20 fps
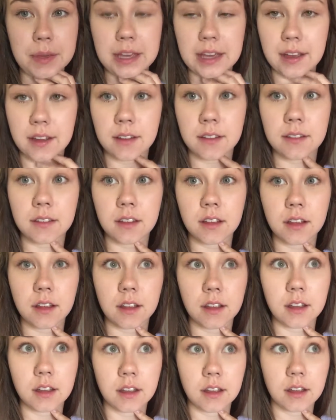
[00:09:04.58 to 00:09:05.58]
because
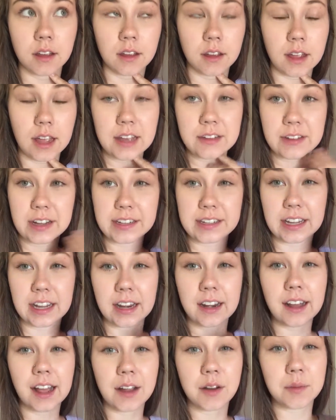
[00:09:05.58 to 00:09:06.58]
if I
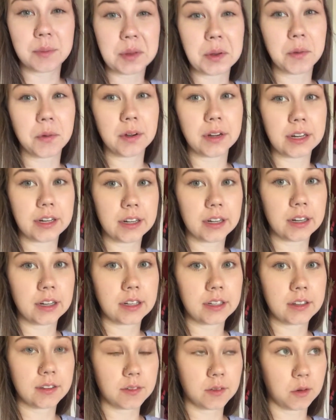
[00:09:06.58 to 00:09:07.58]
did, I would be going
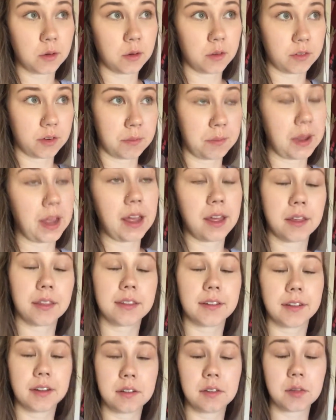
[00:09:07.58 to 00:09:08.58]
to school from
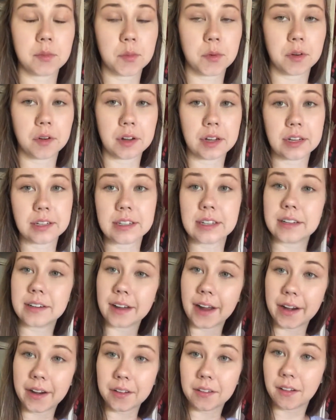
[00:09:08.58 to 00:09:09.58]
8.30 in the morning to
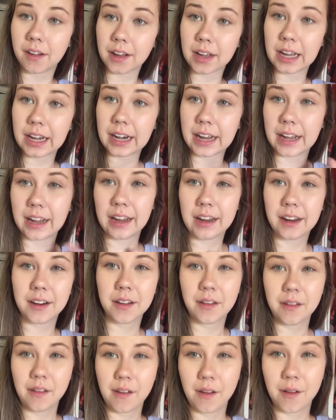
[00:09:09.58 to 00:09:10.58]
9 o'clock at night,
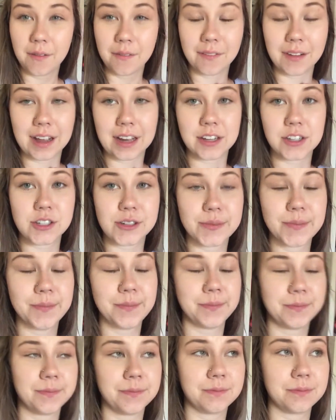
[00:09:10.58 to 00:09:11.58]
which
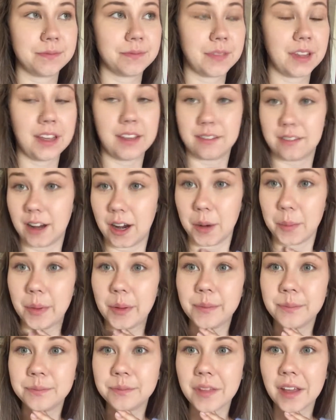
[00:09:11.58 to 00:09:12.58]
is
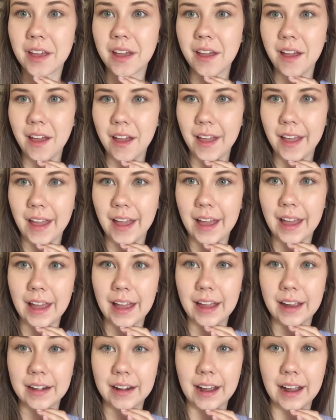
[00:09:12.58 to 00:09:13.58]
terrible.
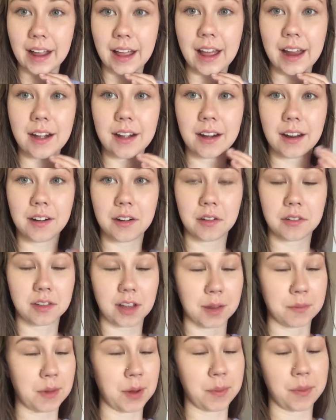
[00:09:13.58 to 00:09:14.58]
And I don't
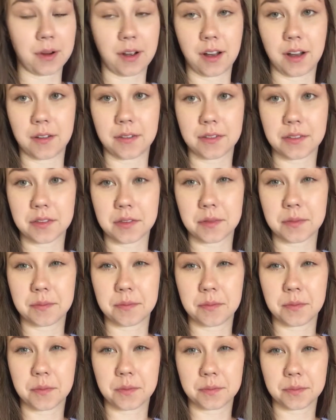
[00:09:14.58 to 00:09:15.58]
understand my profs
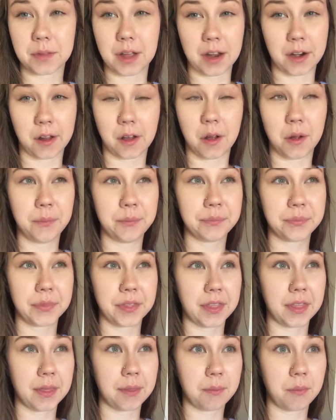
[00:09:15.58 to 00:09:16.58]
at all.
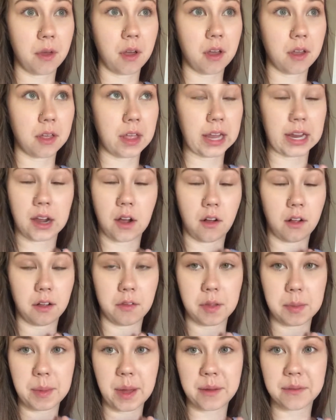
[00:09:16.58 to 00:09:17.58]
Like, all
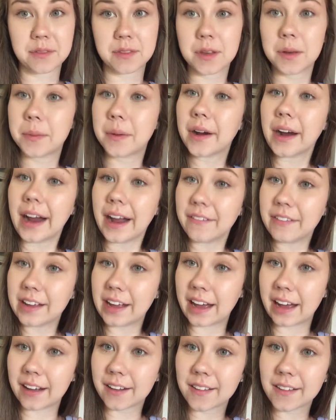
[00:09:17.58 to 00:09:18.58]
of them have super heavy
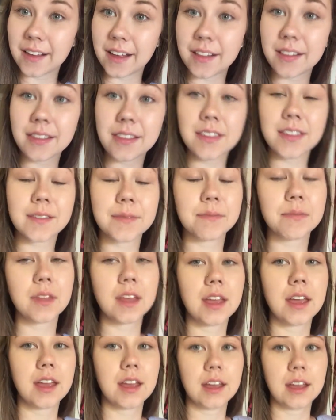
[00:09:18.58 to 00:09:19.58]
accents.
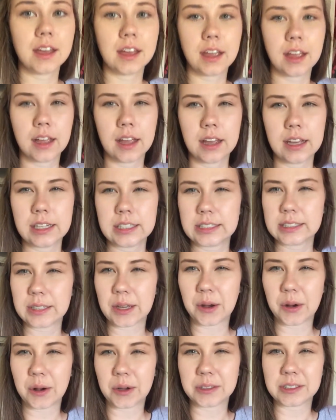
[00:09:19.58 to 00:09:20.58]

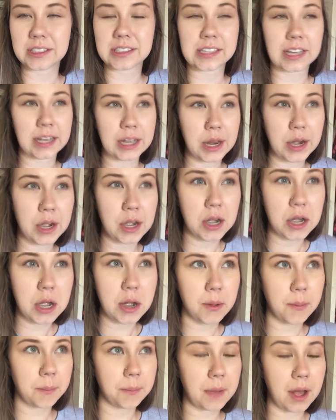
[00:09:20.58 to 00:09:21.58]
So I was just like,
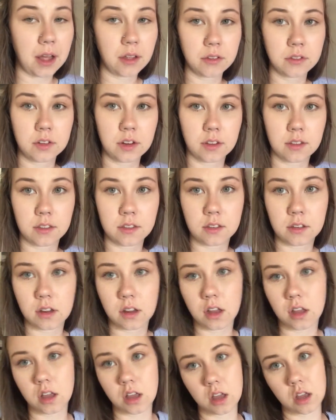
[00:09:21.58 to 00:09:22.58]
nope, I'll just
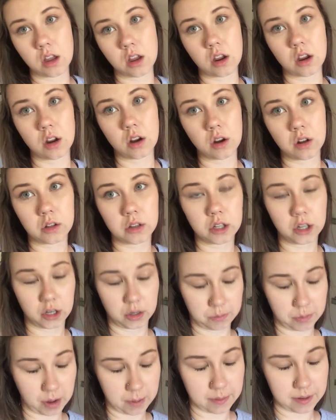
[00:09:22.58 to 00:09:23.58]

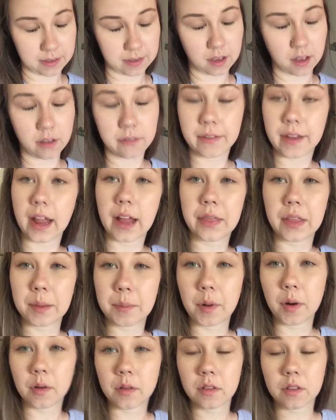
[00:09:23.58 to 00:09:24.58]
learn by myself and they
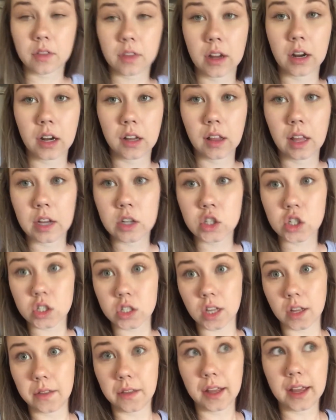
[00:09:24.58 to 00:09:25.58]
post their
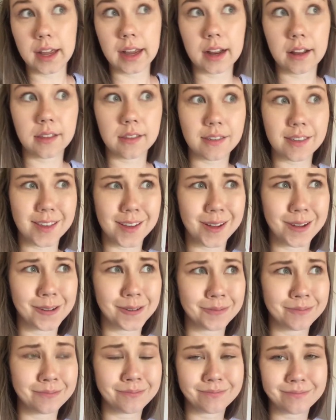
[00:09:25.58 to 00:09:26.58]
lectures online
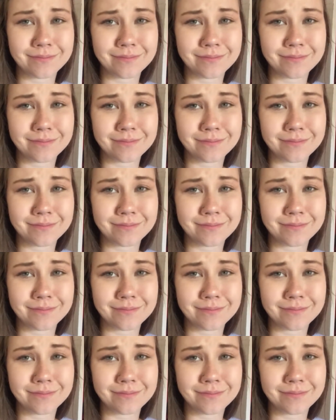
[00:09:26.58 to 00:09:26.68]
so